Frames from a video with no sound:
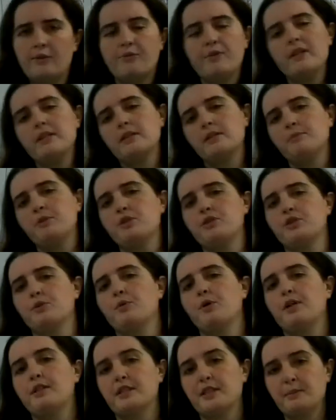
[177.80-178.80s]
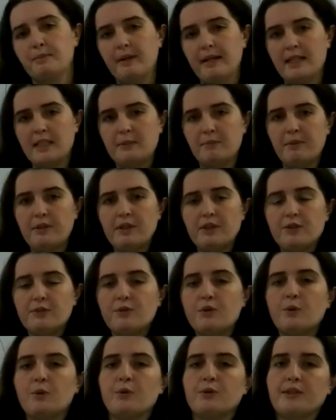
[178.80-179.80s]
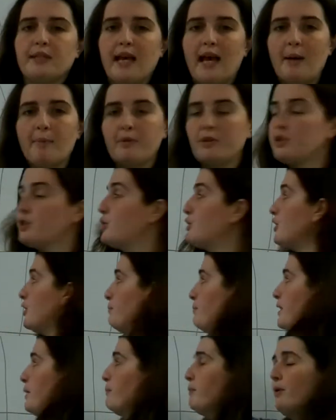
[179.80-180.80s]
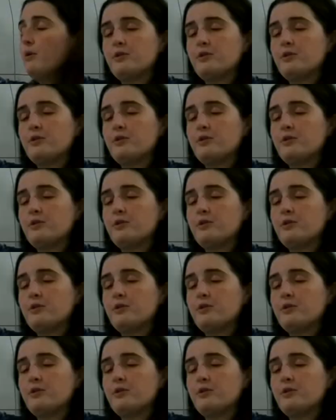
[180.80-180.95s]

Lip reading: The reason I'm using the word displacement is, of course, the amplitude could be a